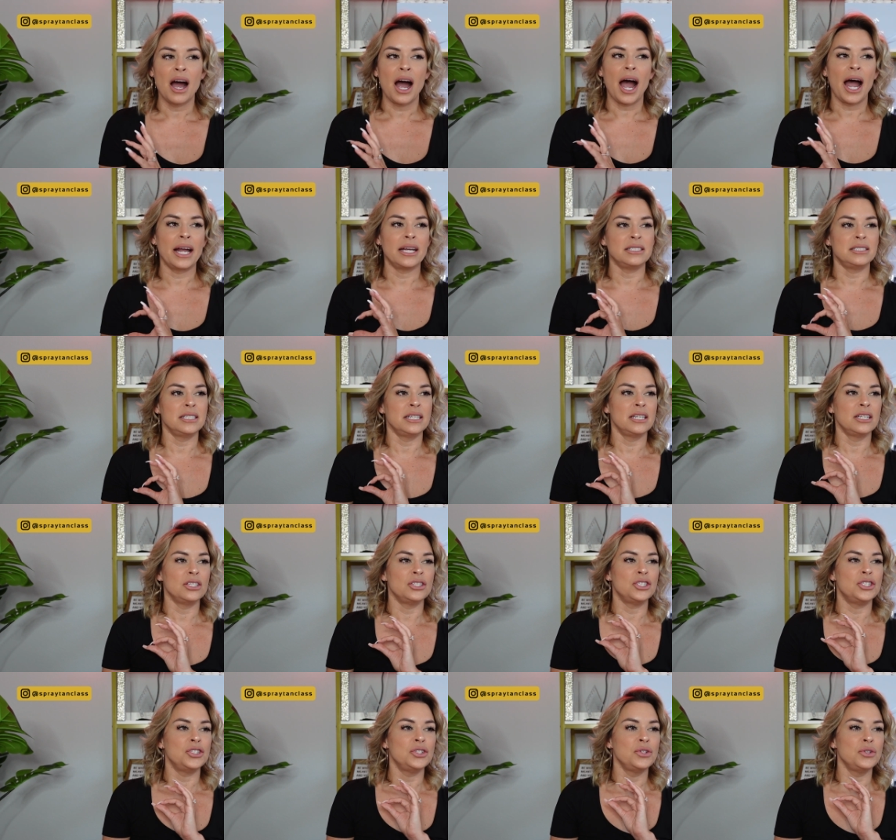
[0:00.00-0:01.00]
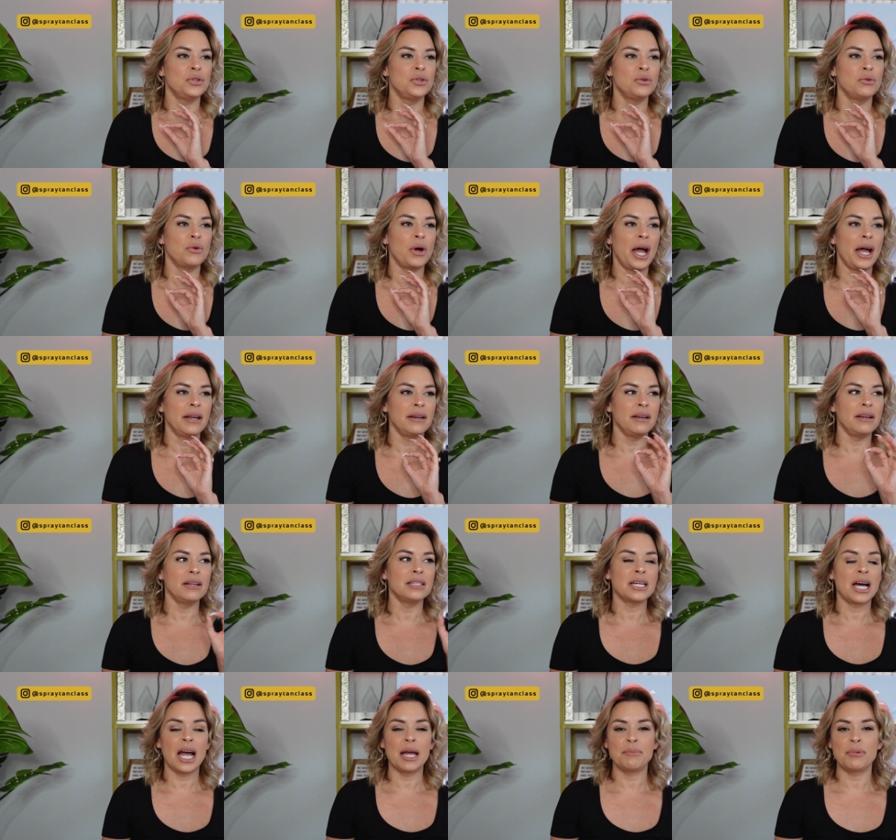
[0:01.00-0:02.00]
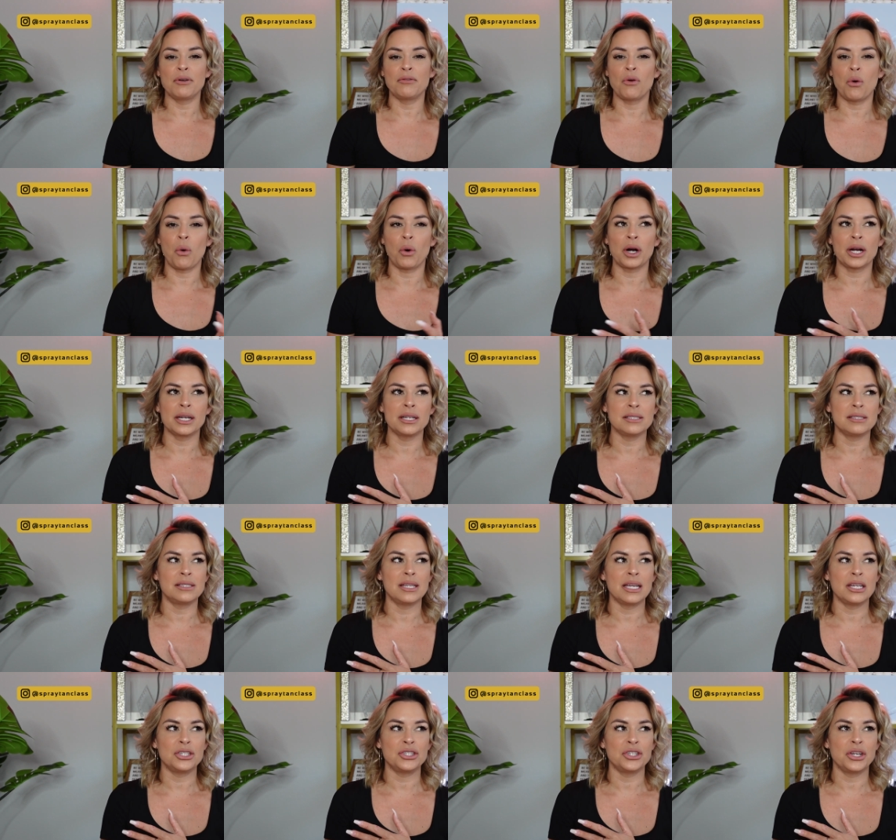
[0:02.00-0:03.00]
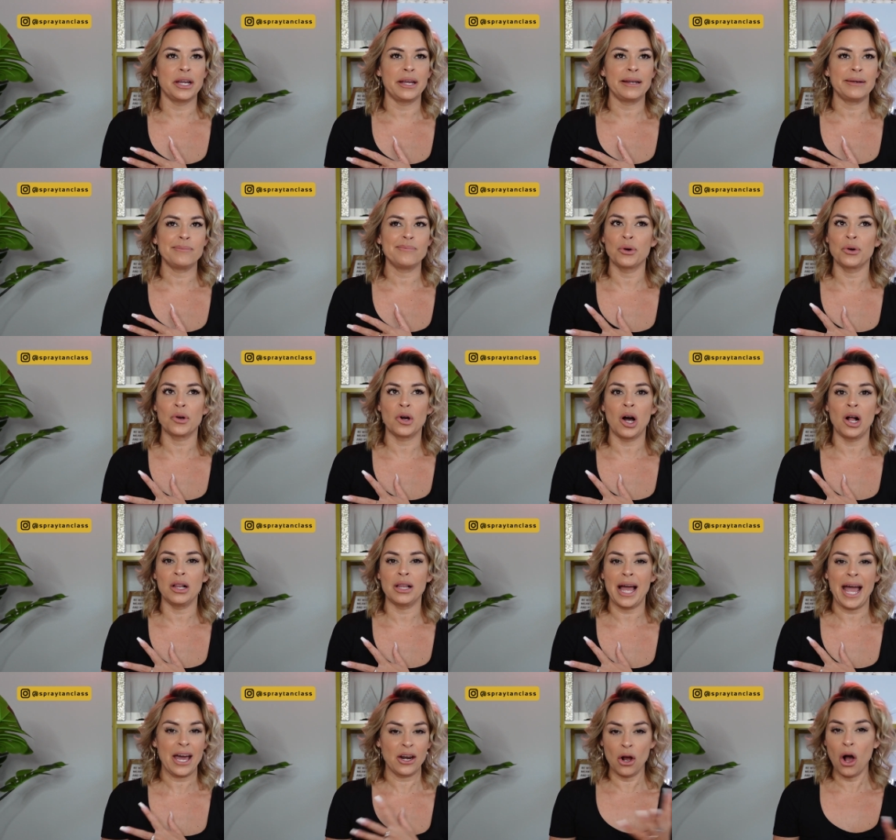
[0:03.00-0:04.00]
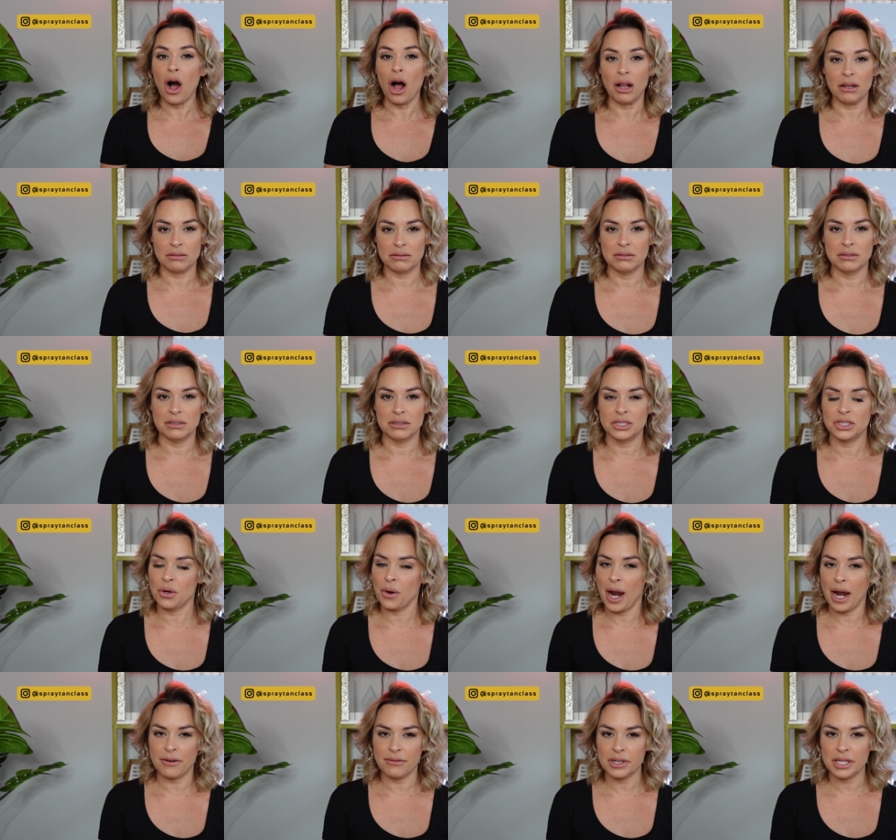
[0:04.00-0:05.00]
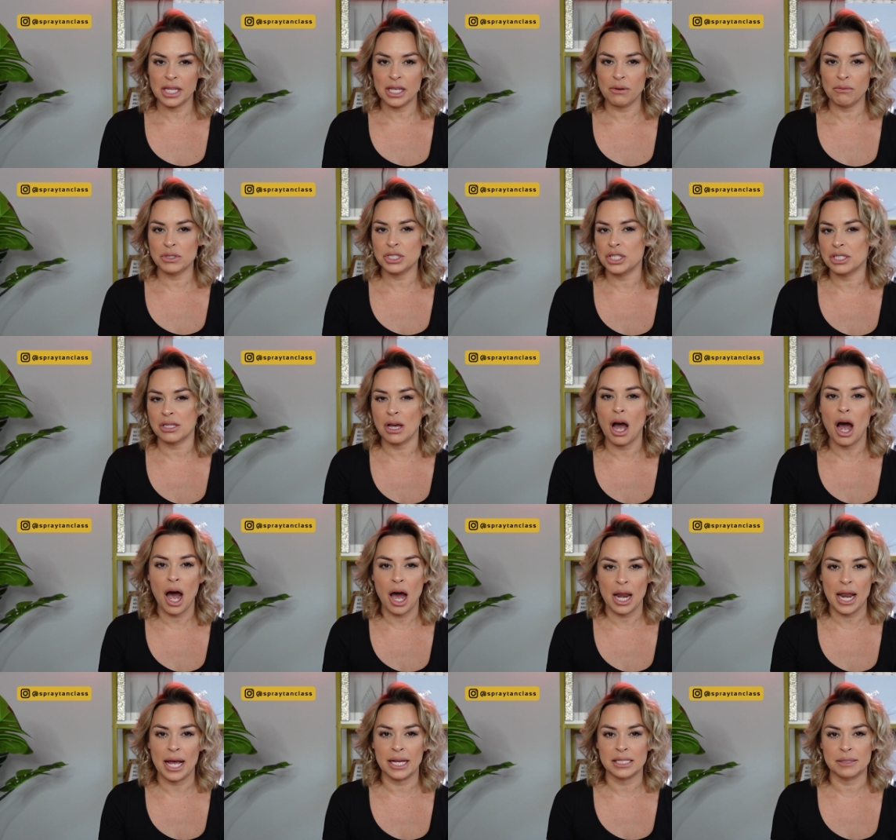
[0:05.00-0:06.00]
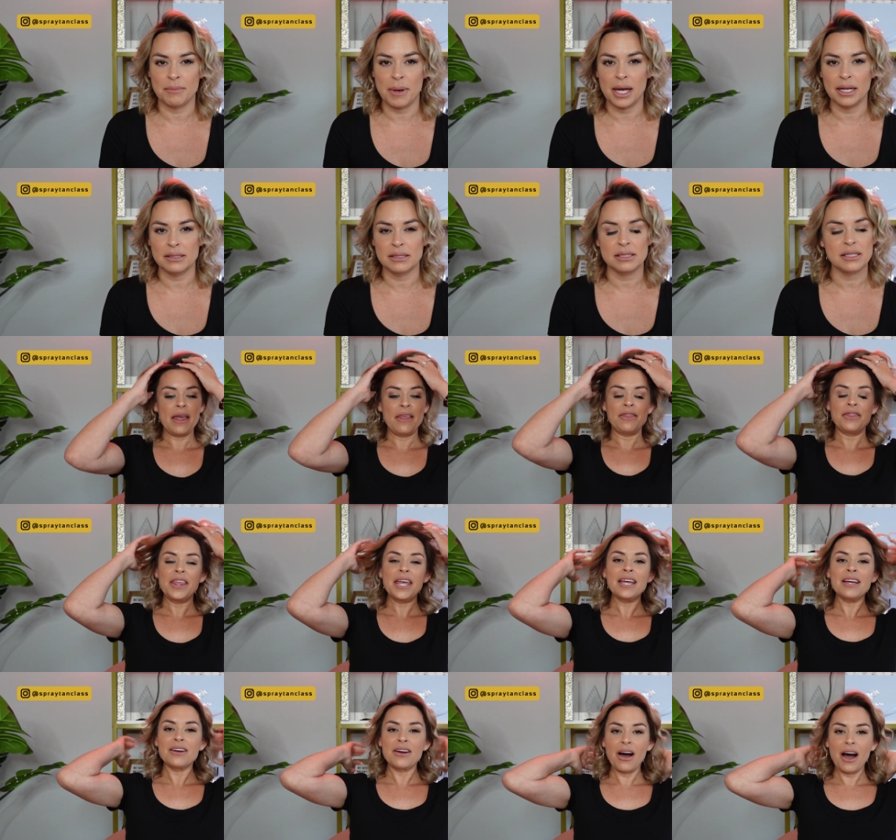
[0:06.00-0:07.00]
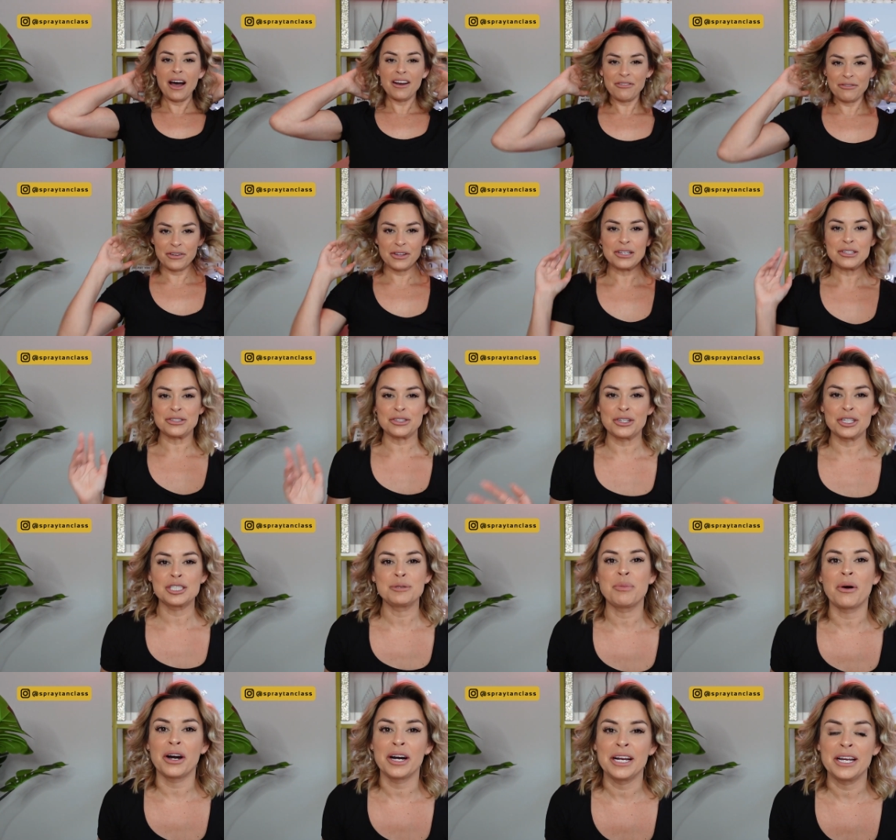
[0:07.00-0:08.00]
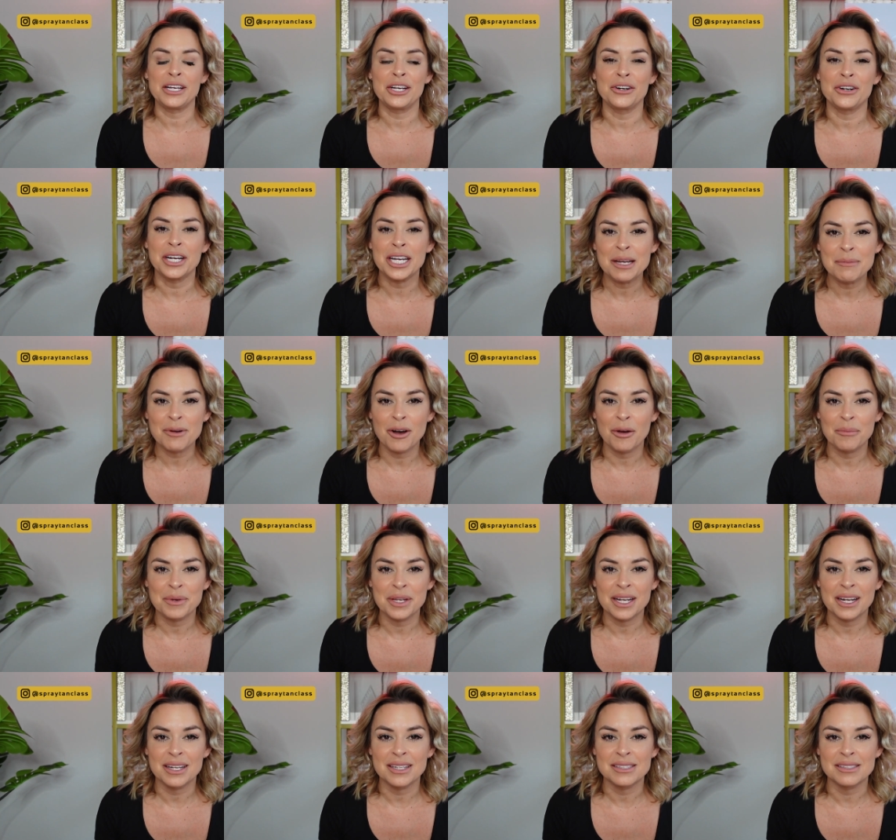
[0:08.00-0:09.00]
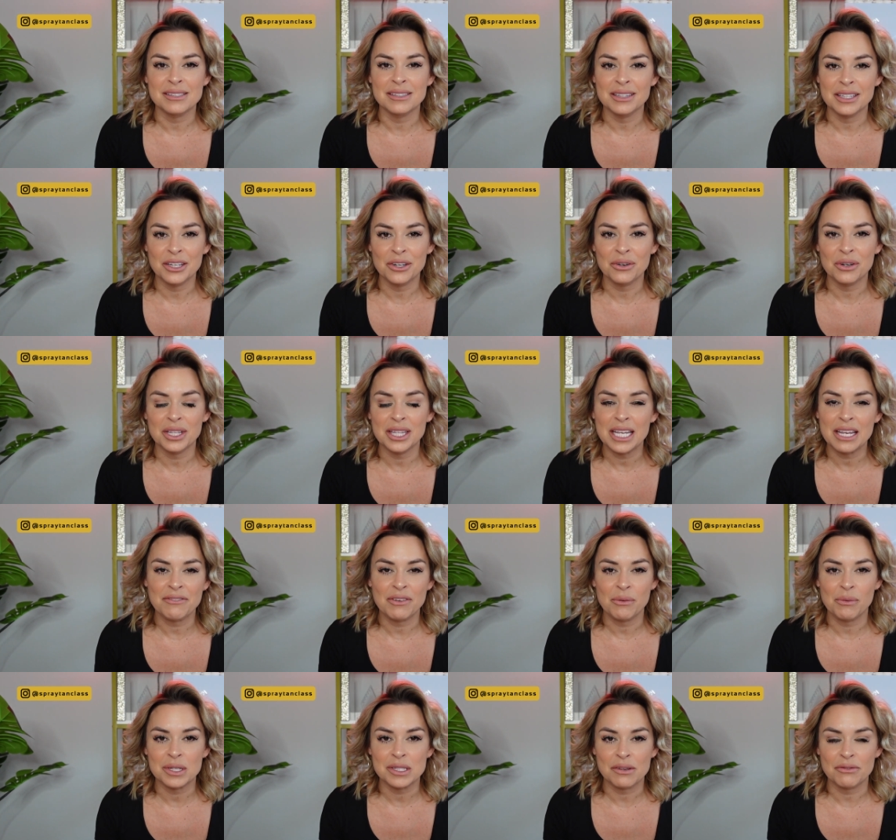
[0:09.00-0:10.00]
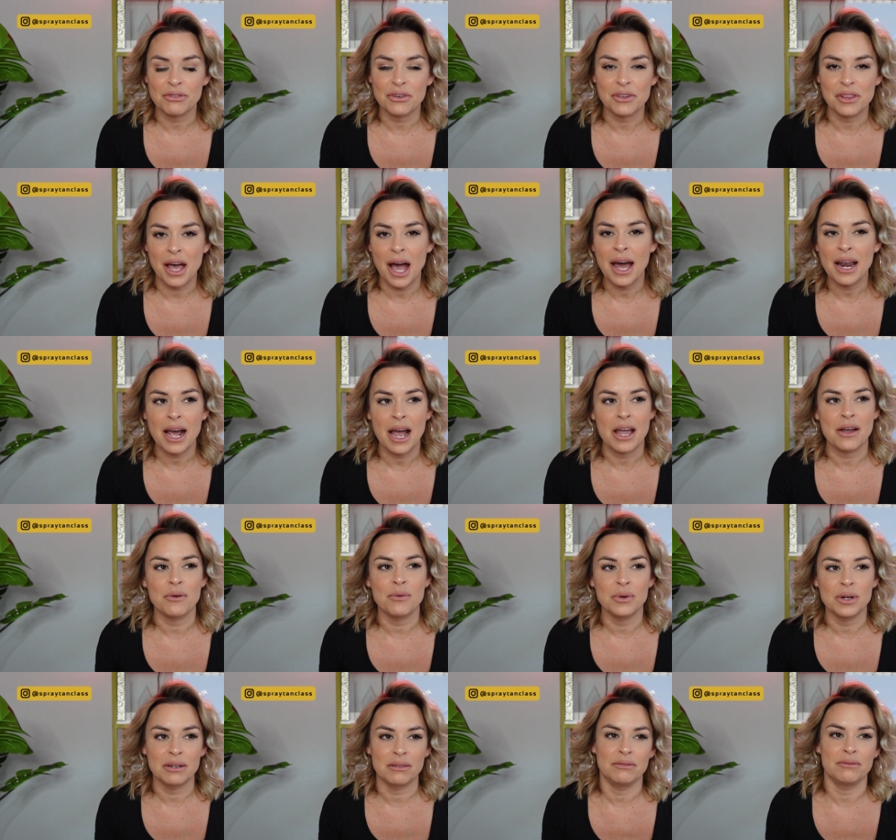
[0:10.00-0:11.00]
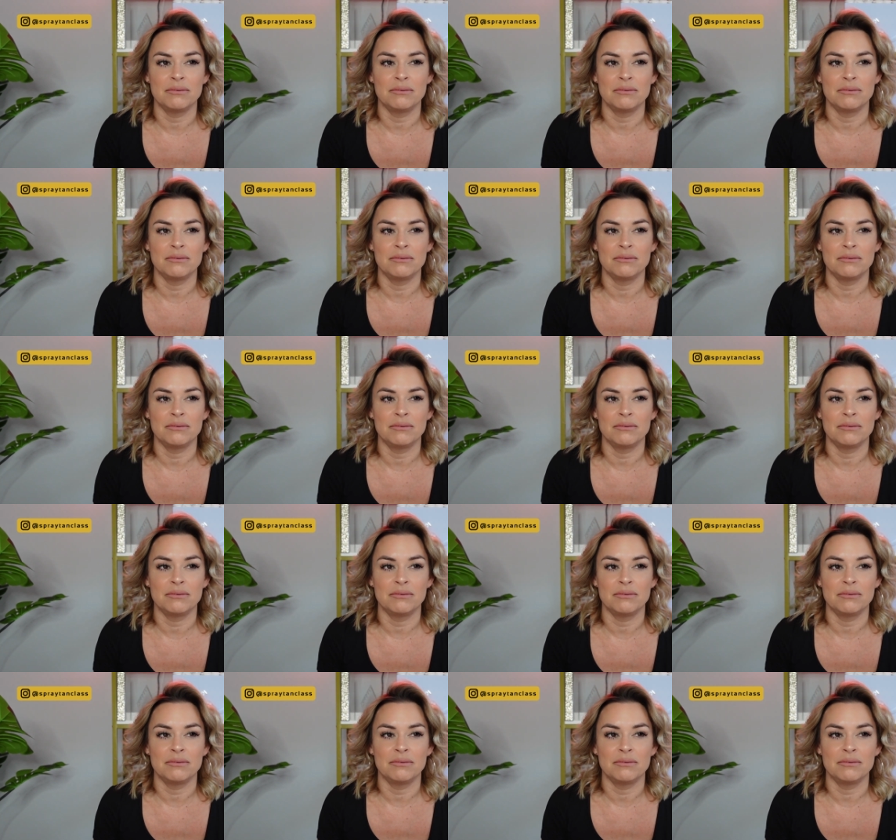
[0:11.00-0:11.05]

I didn't do any type of organization protocol at all. So everything was just a hot ass mess. And thank God for the search bar in your email, because literally if it wasn't for that, I wouldn't